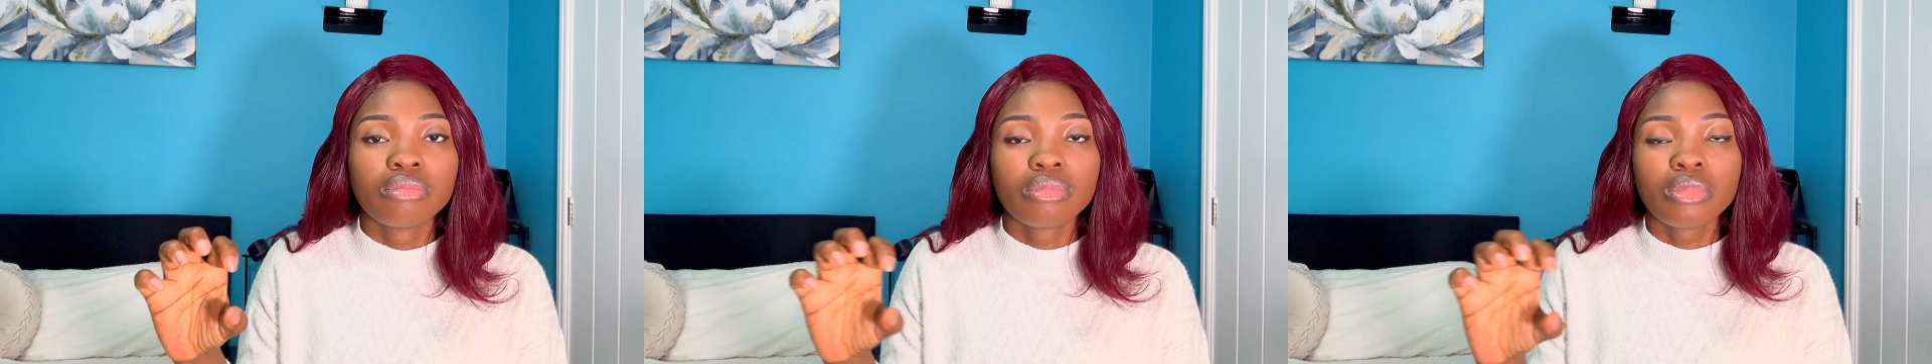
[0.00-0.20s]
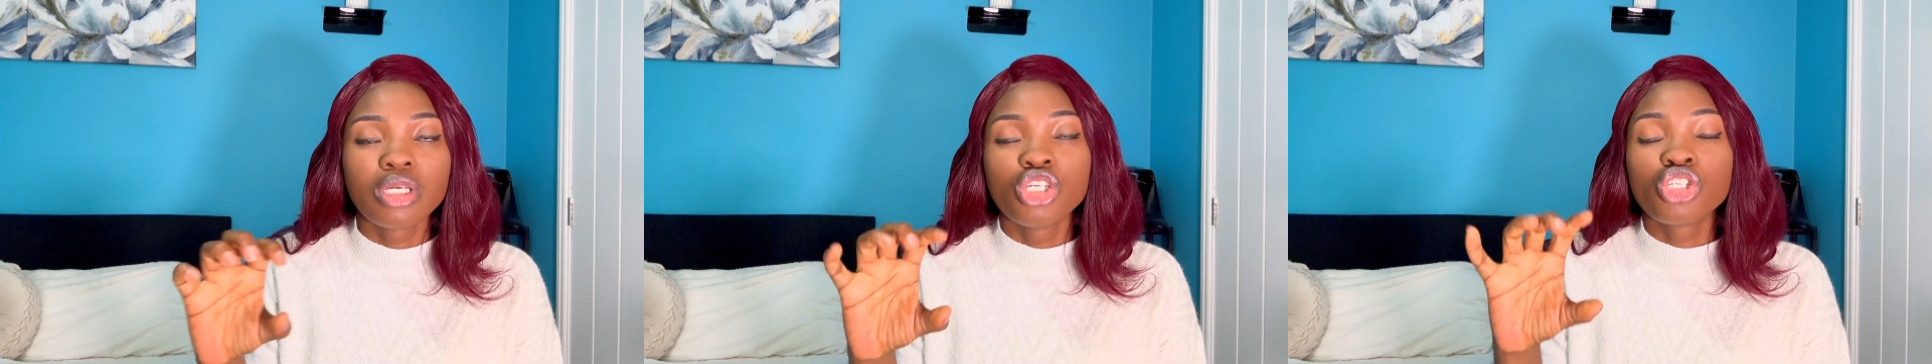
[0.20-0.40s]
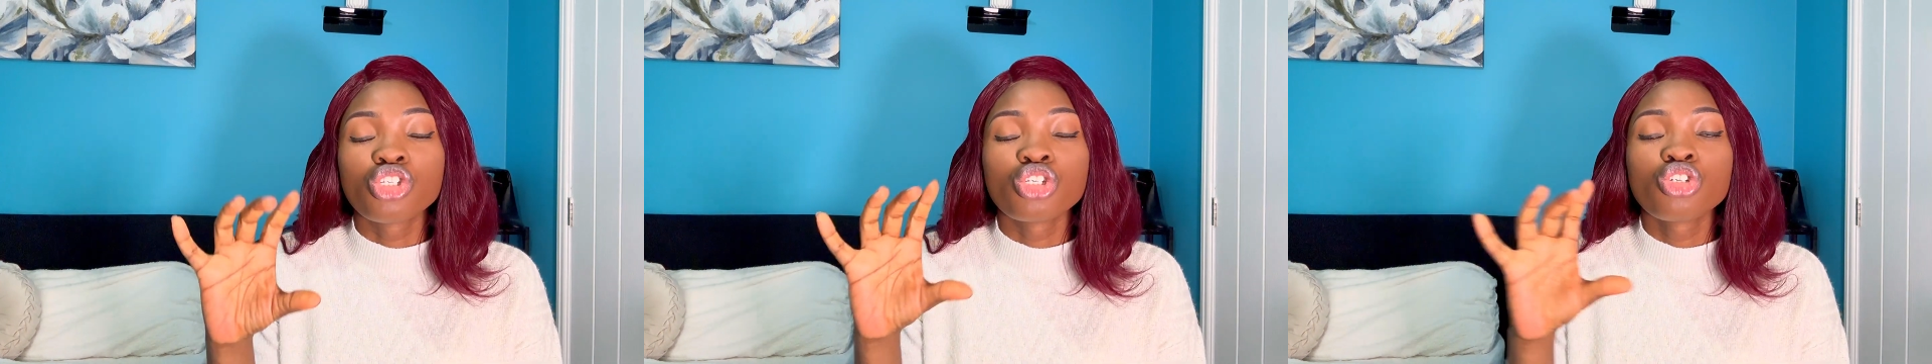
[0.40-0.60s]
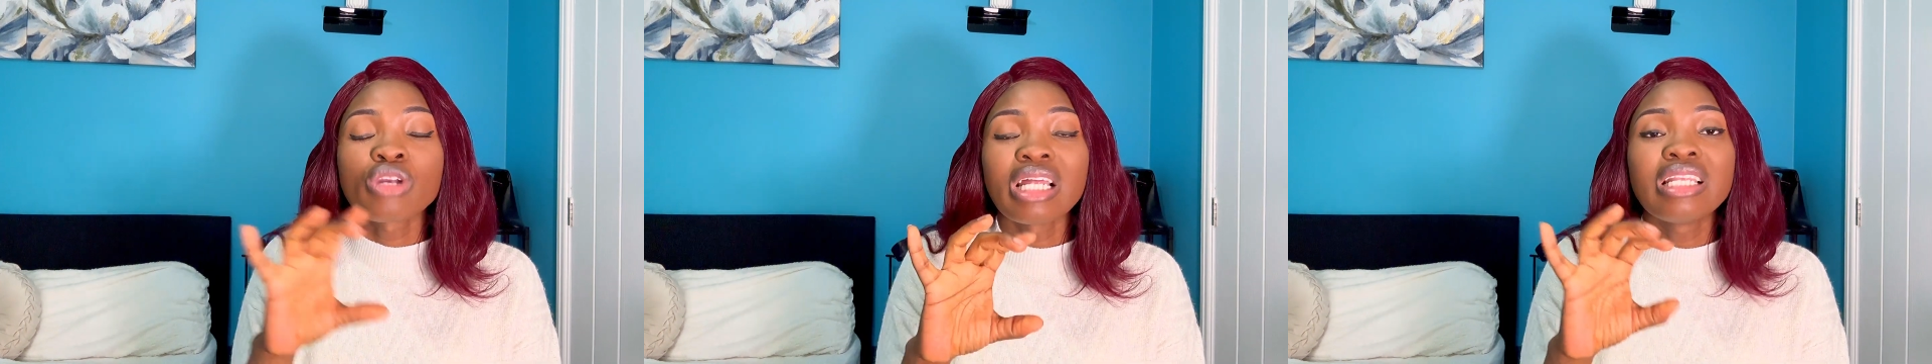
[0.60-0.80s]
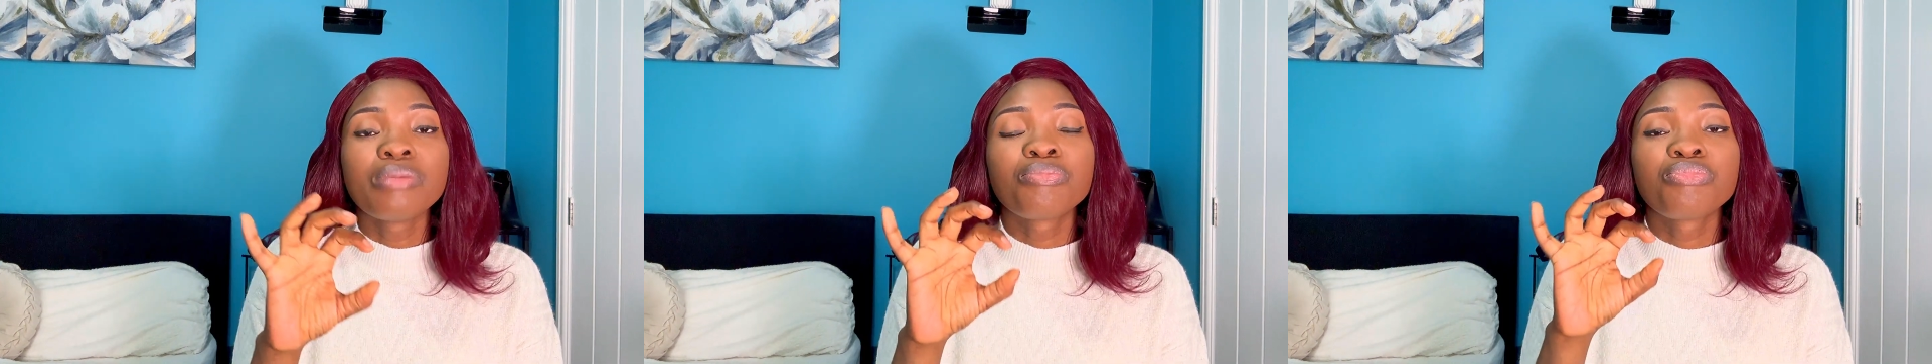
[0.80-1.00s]
it's
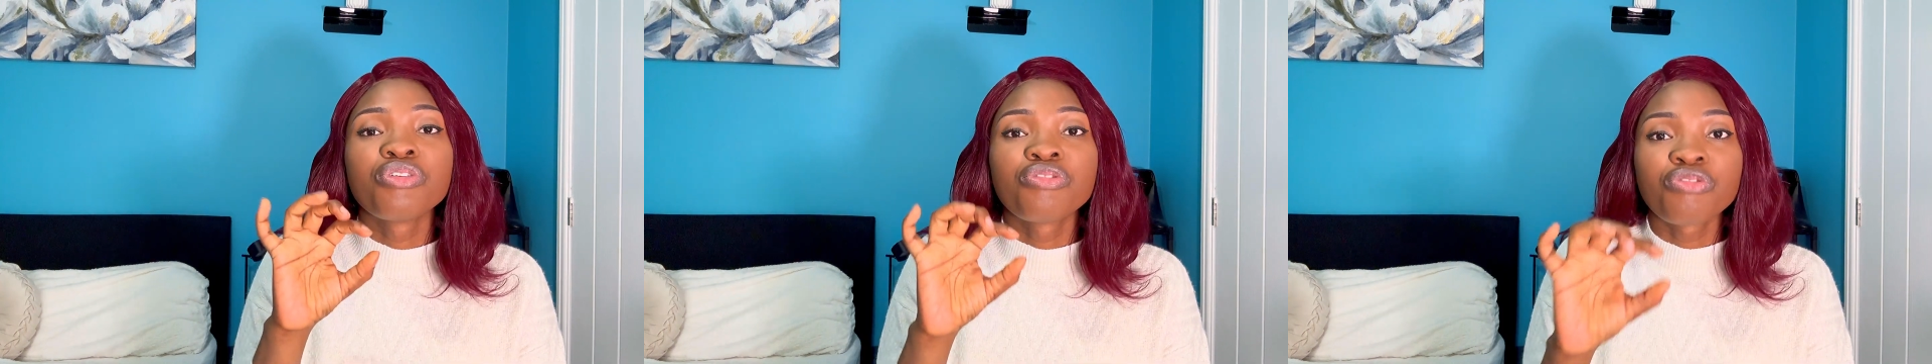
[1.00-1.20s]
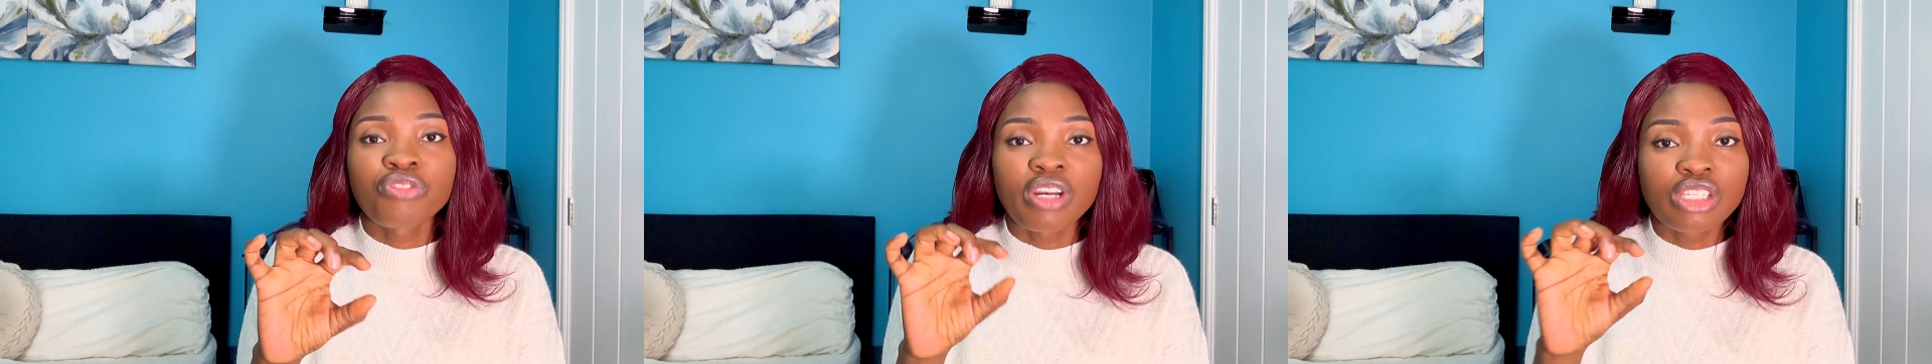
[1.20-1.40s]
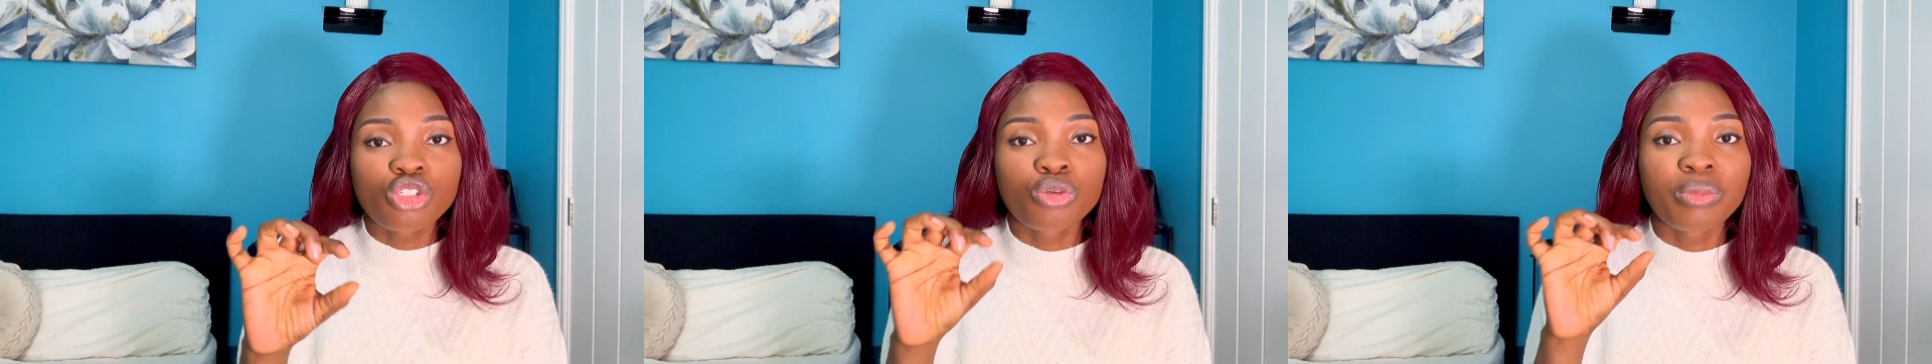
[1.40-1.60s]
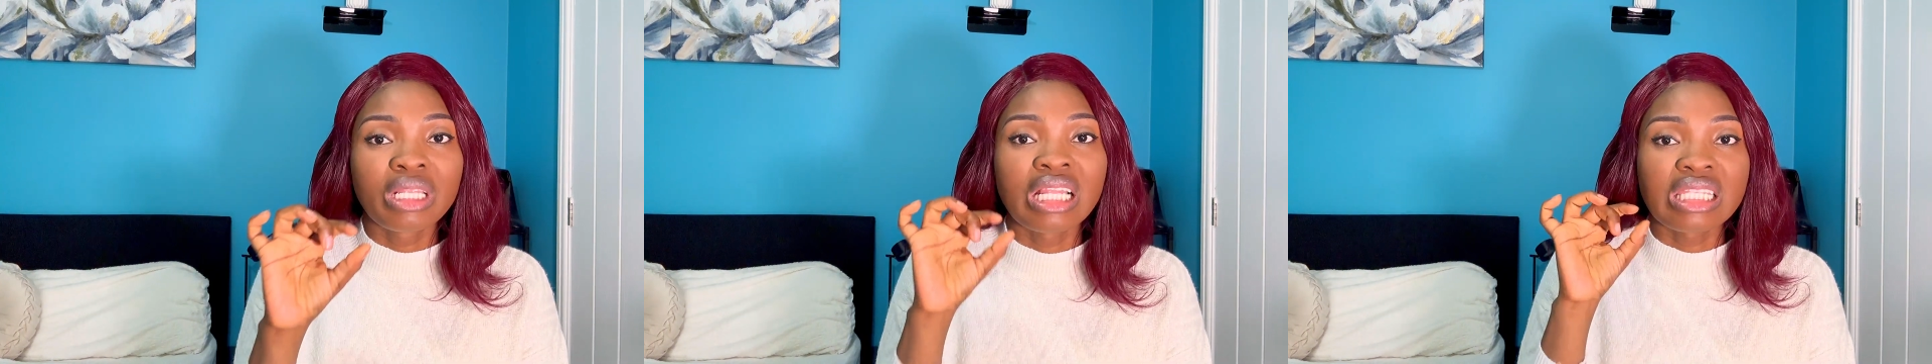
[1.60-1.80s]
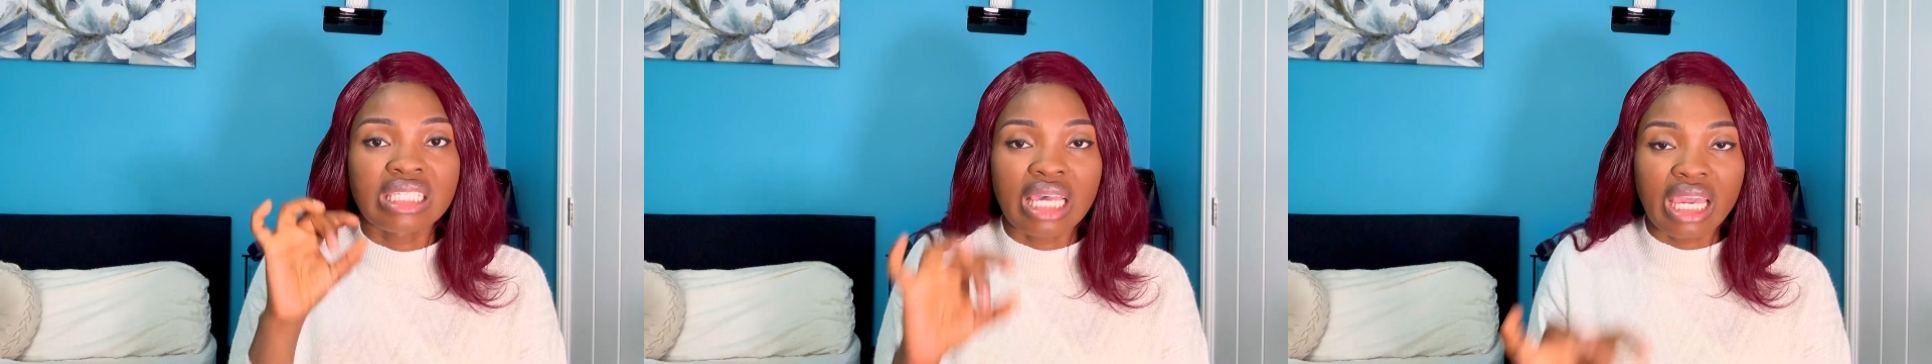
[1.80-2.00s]
usually preferred to be
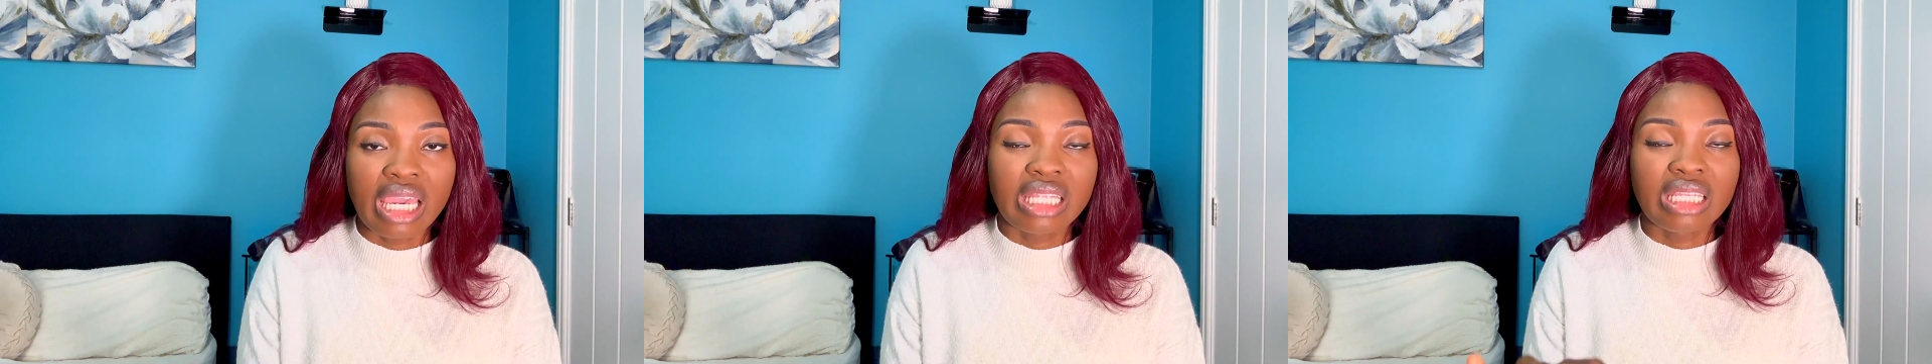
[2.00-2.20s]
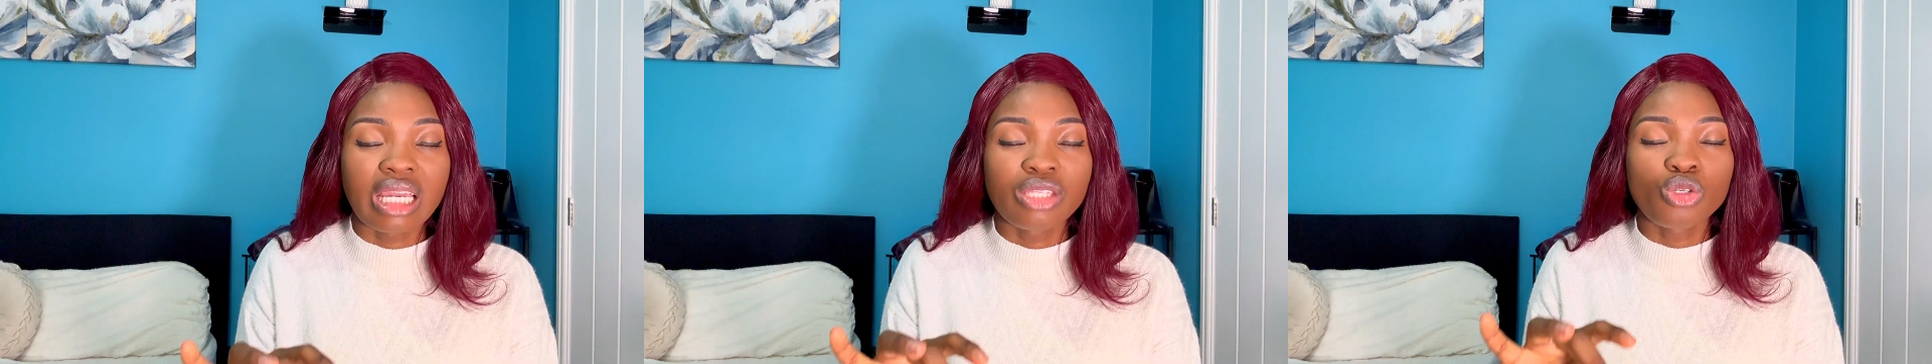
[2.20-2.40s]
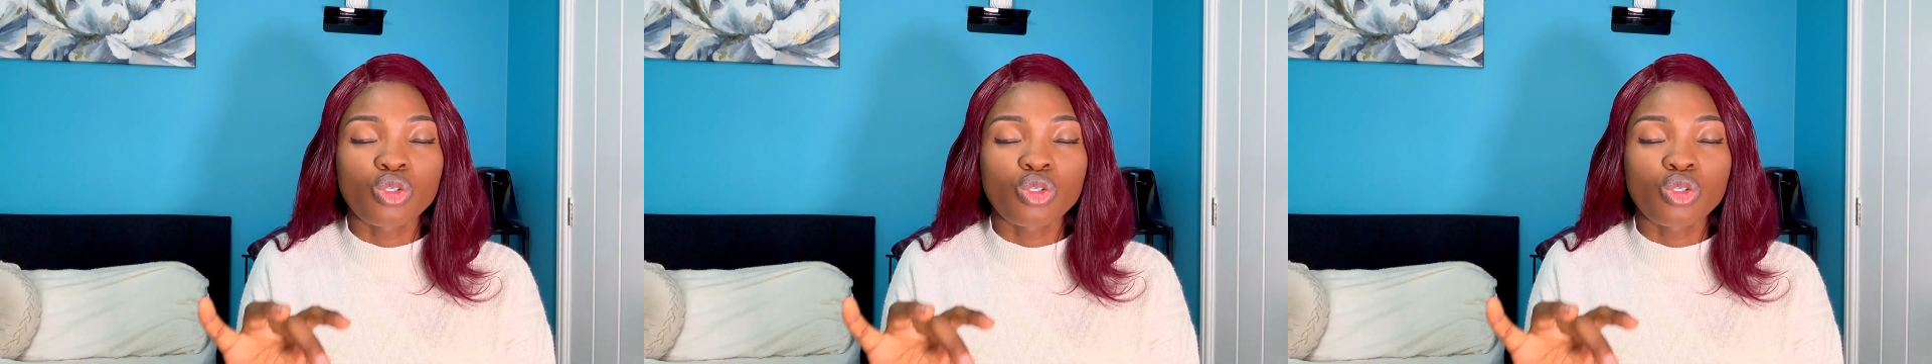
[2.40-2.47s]
letter headed,